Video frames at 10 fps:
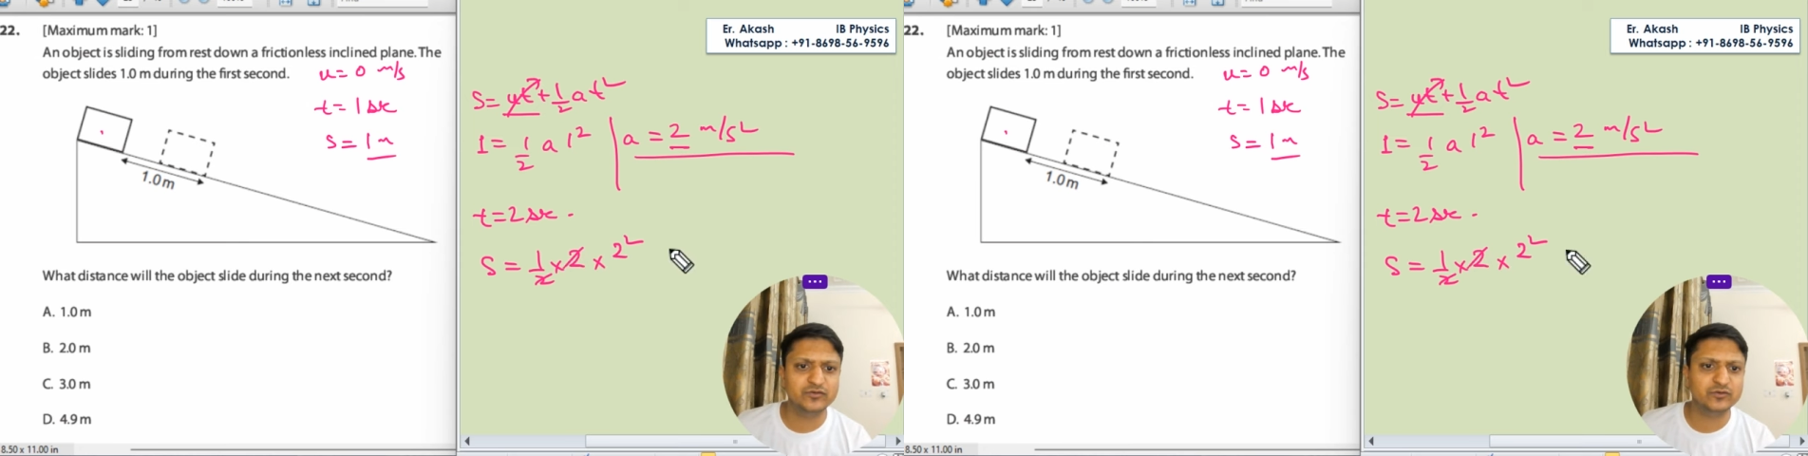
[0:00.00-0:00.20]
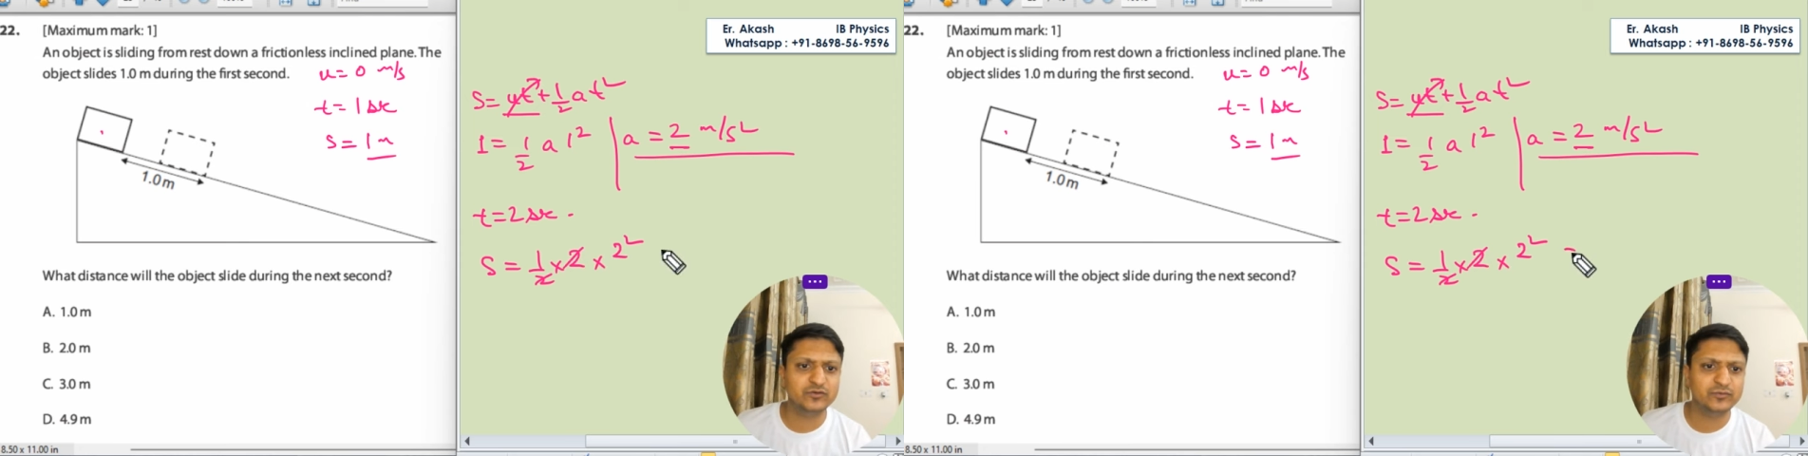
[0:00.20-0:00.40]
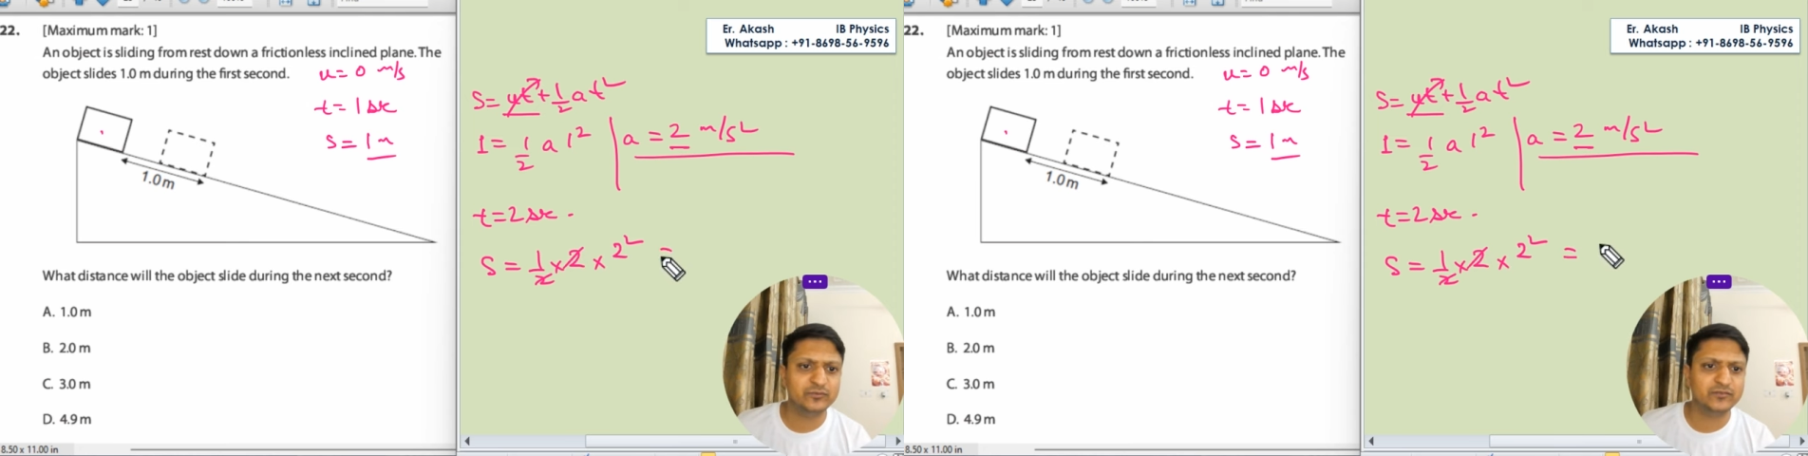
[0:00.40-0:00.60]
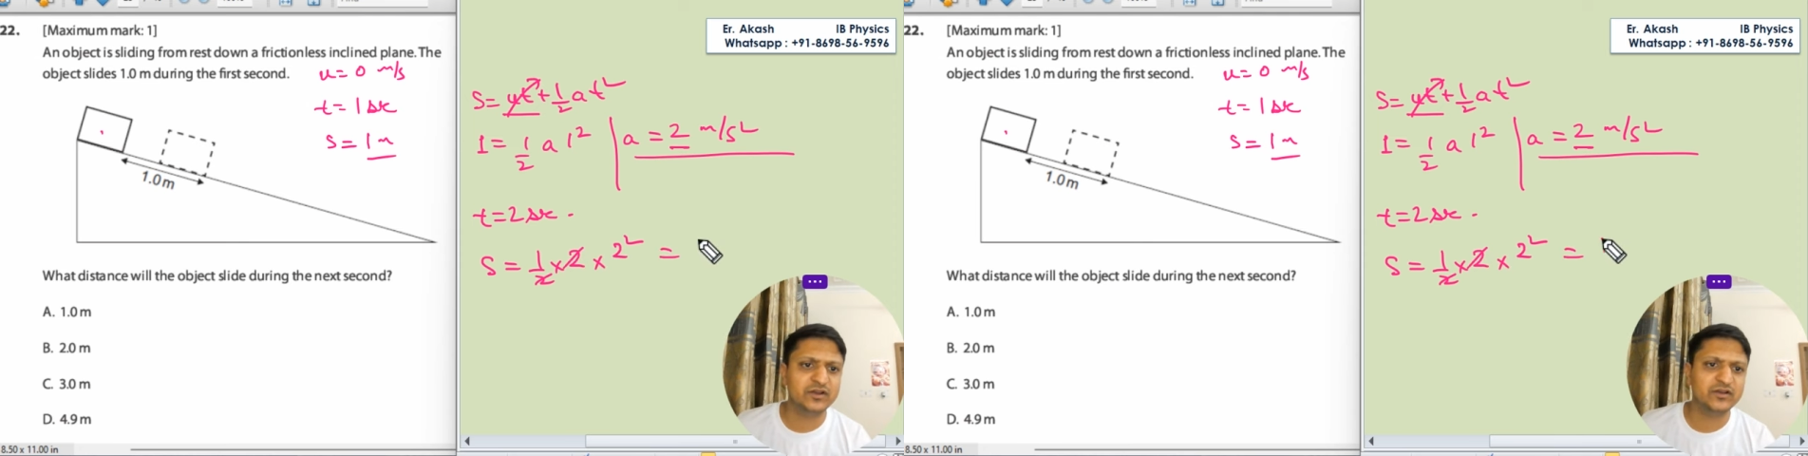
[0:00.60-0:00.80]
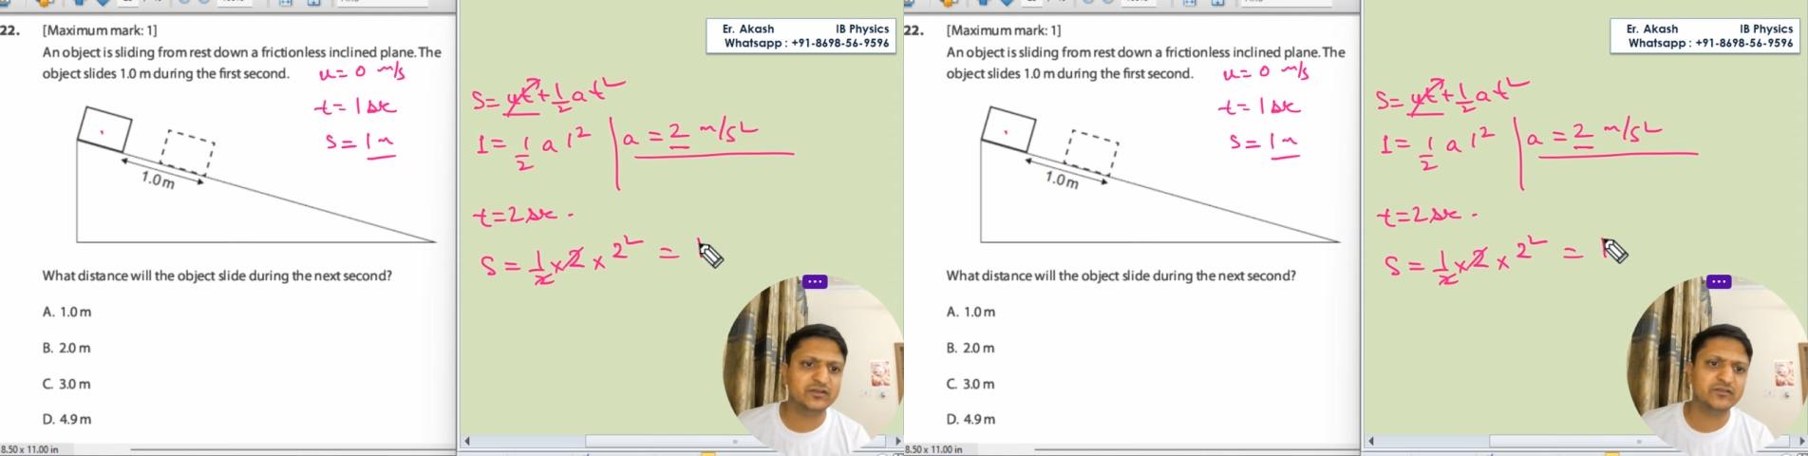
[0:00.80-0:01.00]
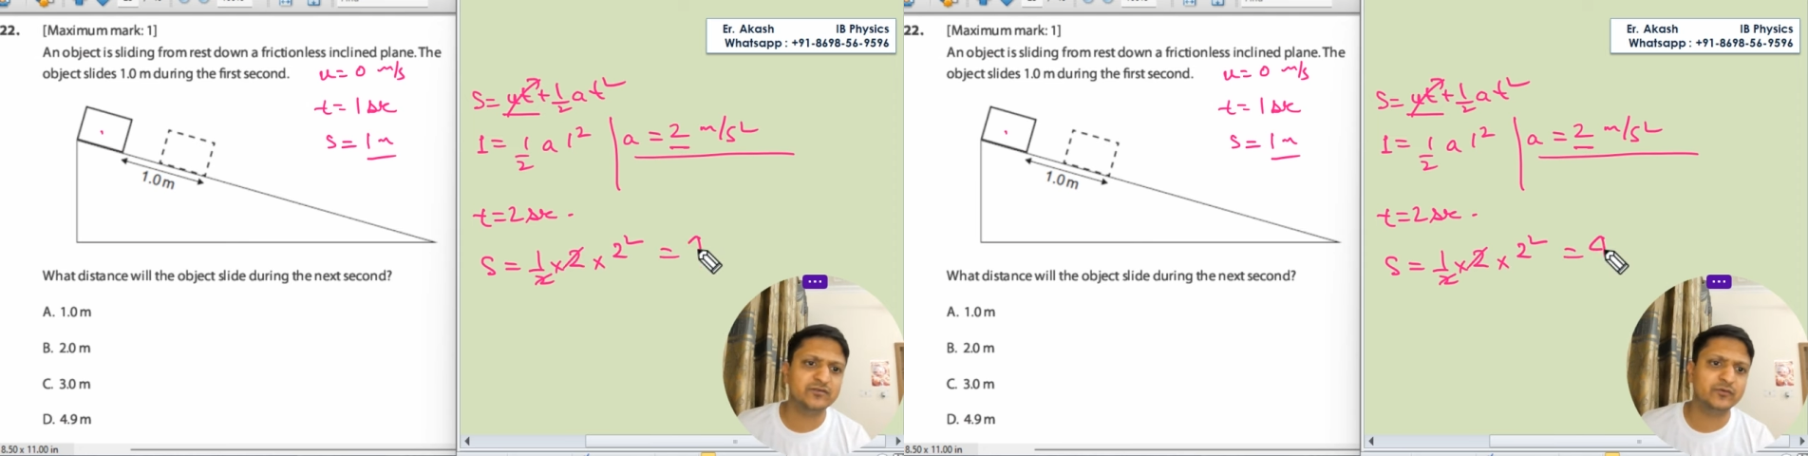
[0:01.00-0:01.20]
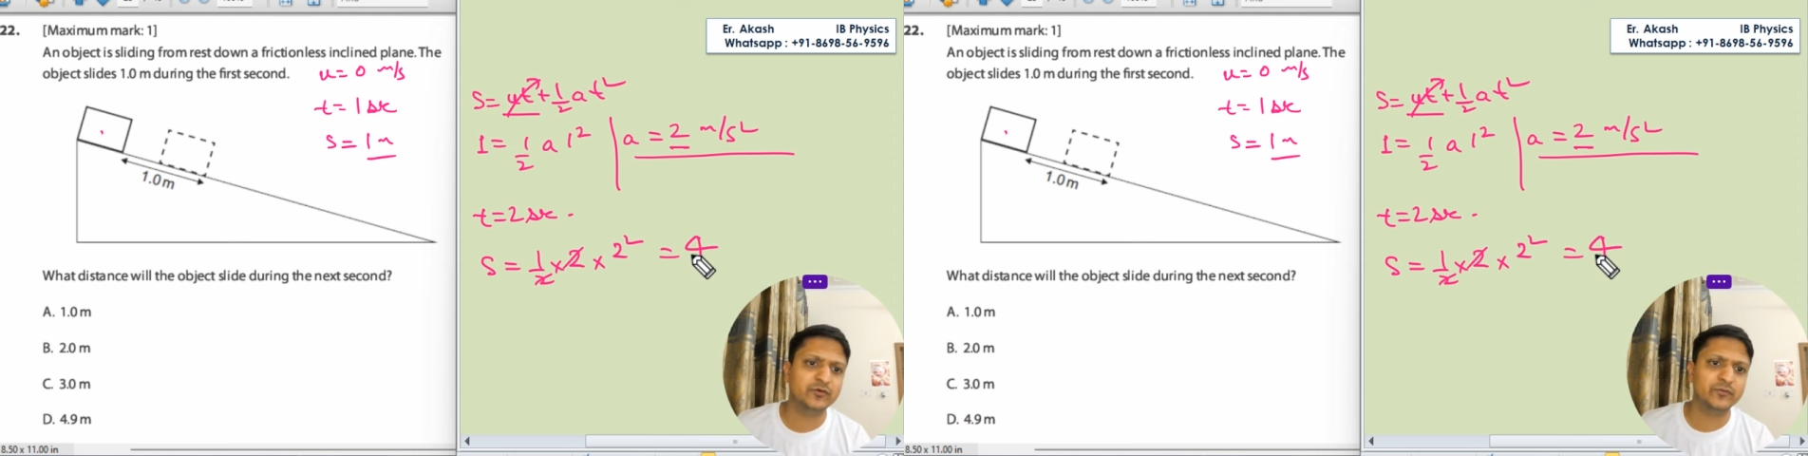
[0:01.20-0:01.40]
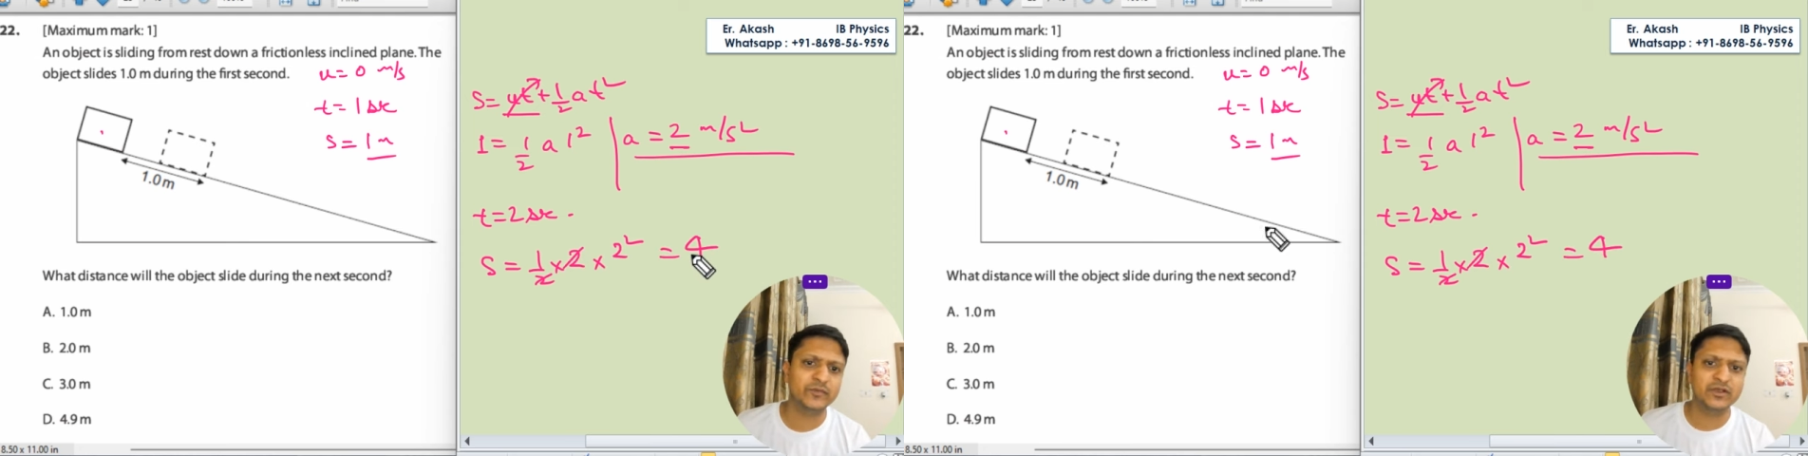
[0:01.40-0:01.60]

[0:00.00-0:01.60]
to, it is 4.